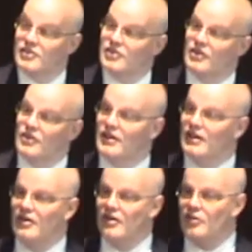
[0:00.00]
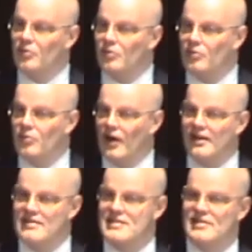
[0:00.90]
So
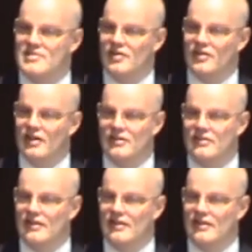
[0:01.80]
why is that so that